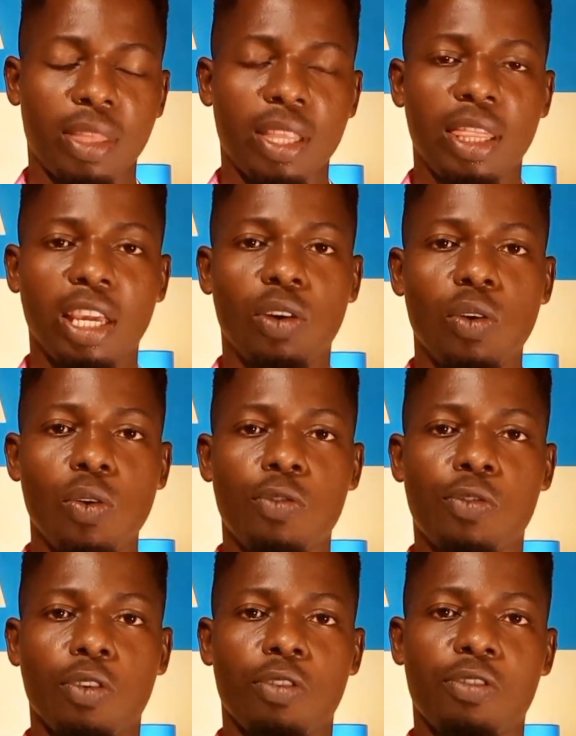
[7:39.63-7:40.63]
they go
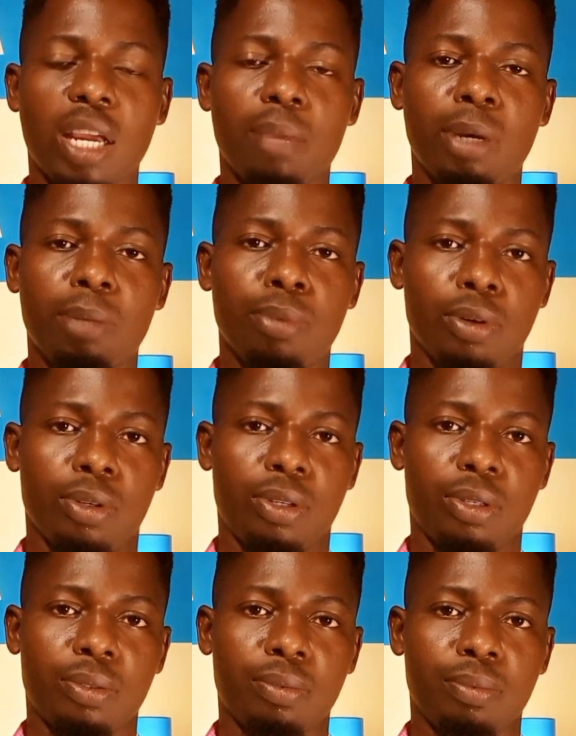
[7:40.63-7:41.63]
for fiberboard
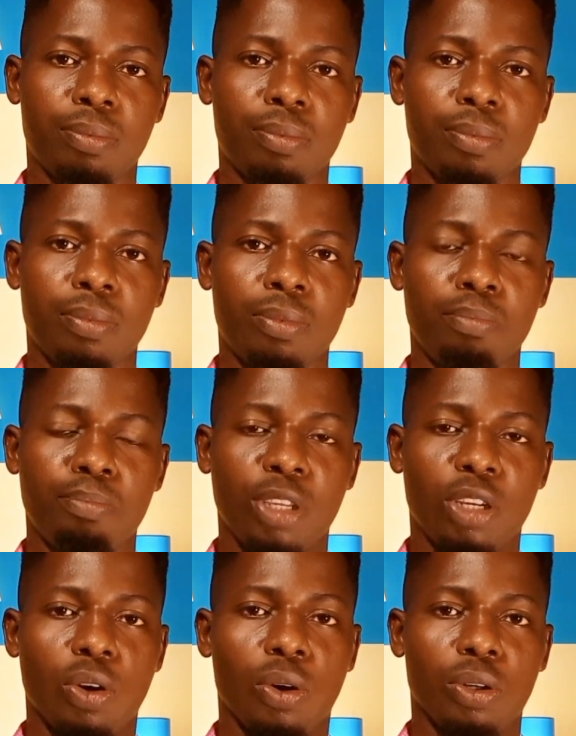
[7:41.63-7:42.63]

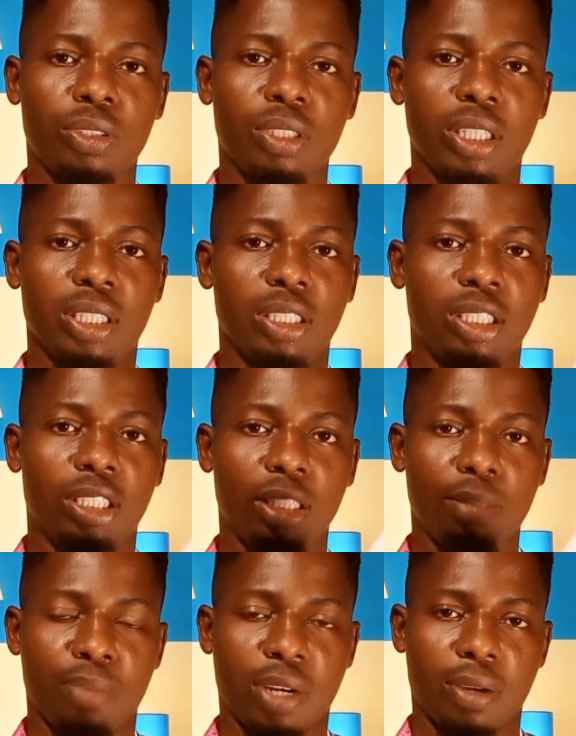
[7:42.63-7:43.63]
because it is
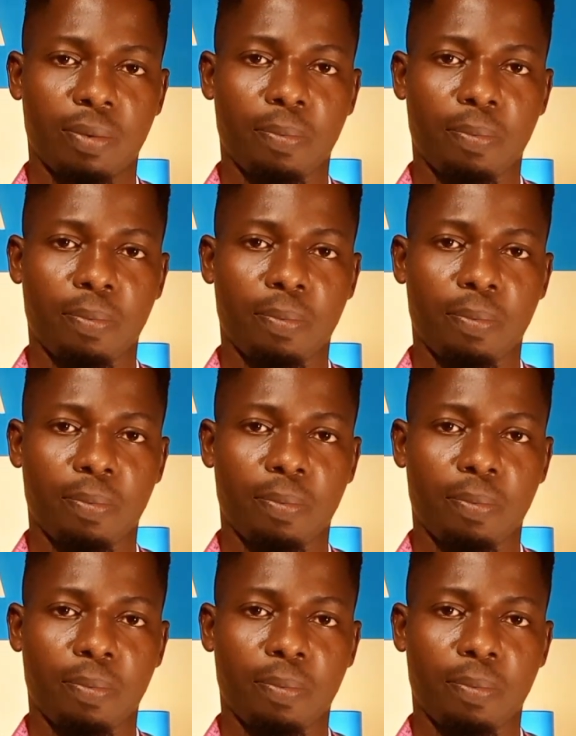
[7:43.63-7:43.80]
cheaper.